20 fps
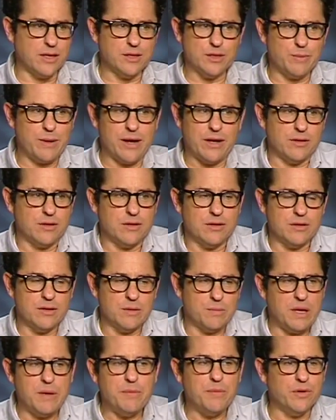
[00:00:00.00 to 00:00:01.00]
things about
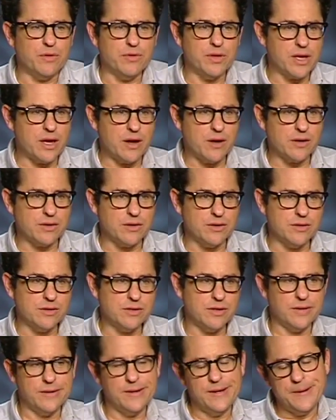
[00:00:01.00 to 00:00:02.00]
the people and the
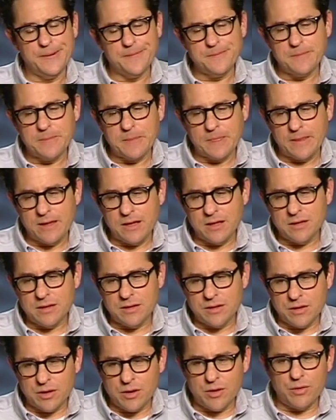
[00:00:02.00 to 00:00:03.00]
characters. And
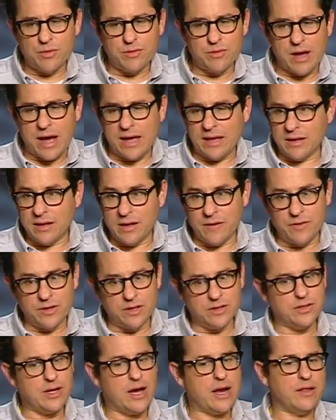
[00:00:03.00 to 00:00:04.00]
though I love
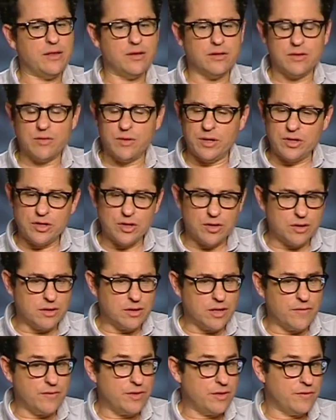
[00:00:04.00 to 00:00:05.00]
the design of this creature
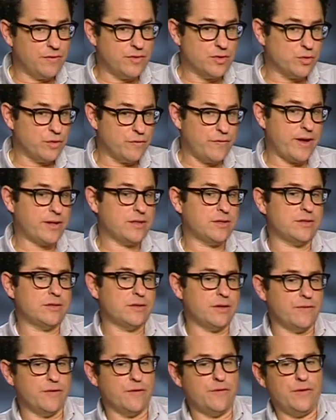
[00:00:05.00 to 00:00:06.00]
and love the visual
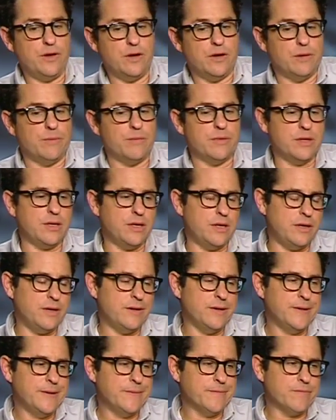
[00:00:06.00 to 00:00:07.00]
effects of the film,
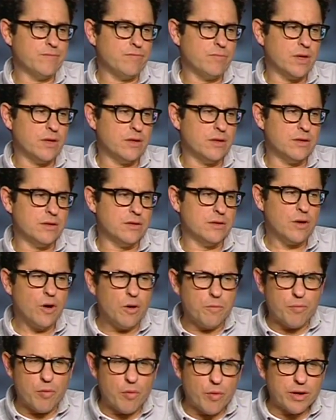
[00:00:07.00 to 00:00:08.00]
the
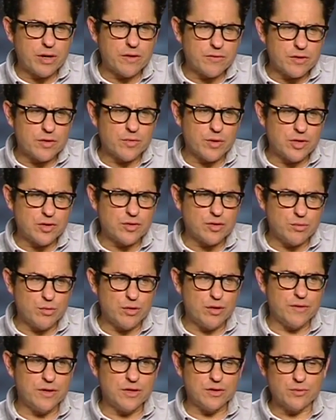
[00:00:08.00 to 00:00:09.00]
whole point of the creature in the
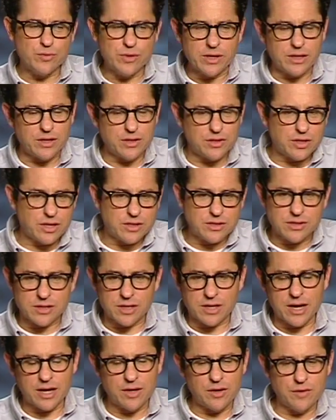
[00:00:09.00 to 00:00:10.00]
movie is really just
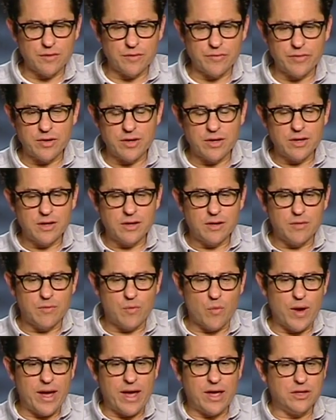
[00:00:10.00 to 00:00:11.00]
a kind of
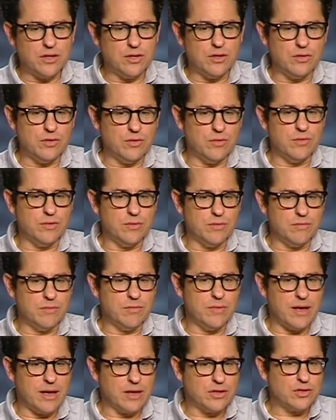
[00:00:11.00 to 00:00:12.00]
way to
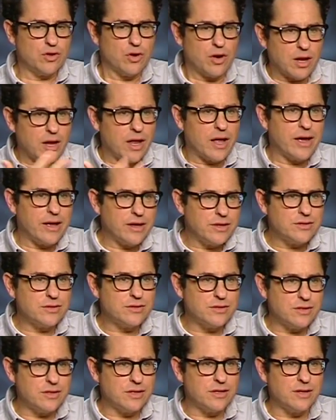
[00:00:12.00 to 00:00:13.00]

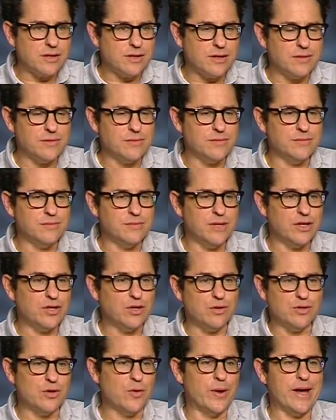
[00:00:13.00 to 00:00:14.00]
externalize the
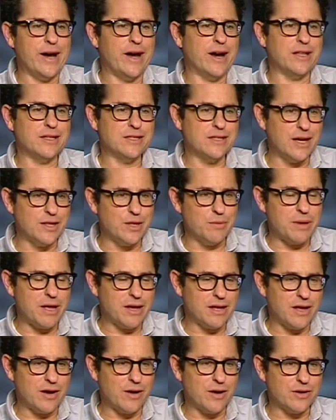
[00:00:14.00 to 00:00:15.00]
issues going on inside the
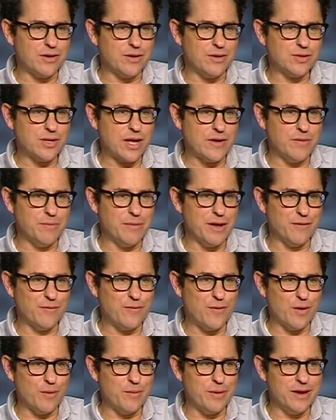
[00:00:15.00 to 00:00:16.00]
main character. It's kind of a
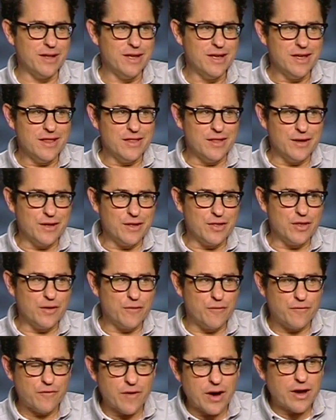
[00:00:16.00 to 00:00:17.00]
metaphor, but
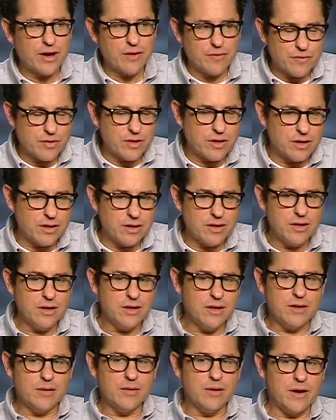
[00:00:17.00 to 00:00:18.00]
the fun of the
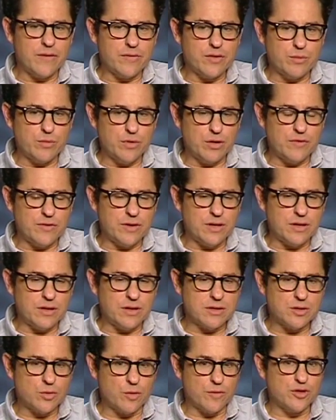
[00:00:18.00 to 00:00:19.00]
movie,
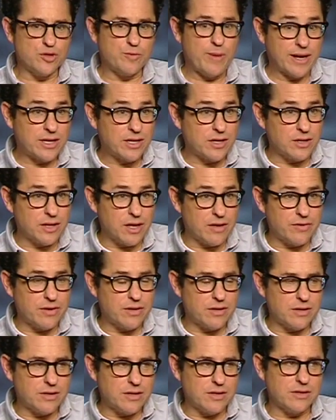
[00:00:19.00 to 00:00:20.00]
the sort of spectacle of
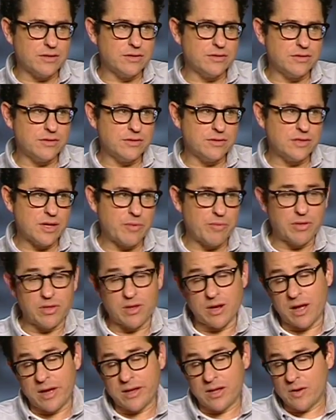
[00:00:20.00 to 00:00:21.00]
it, is something
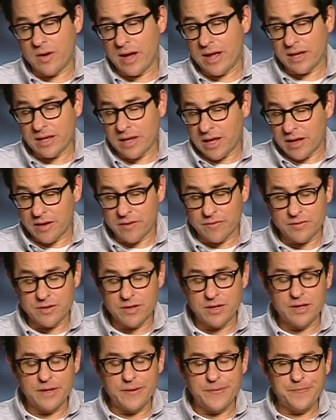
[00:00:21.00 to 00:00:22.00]
that, you know, I
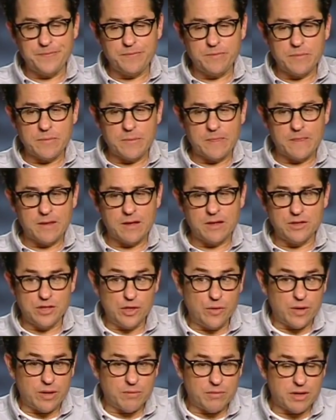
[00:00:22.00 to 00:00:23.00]
loved
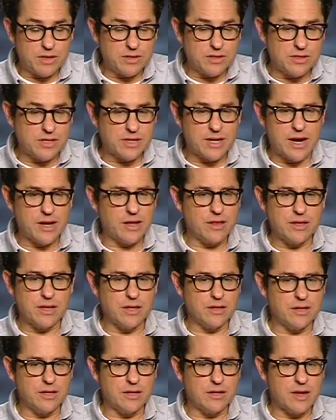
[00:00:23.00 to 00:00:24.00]
doing because it's the kind of
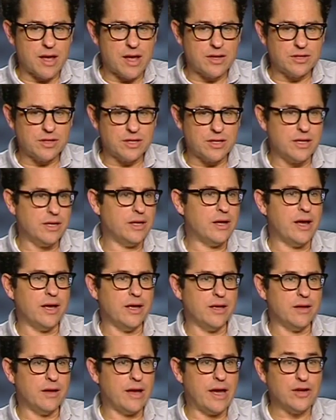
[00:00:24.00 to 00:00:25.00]
thing that as a
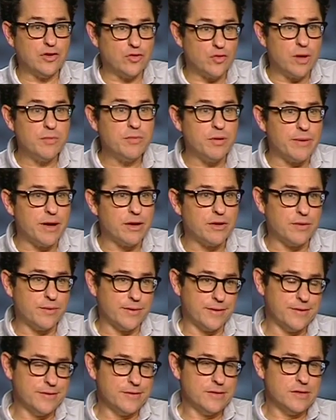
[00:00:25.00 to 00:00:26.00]
kid I dreamed about doing.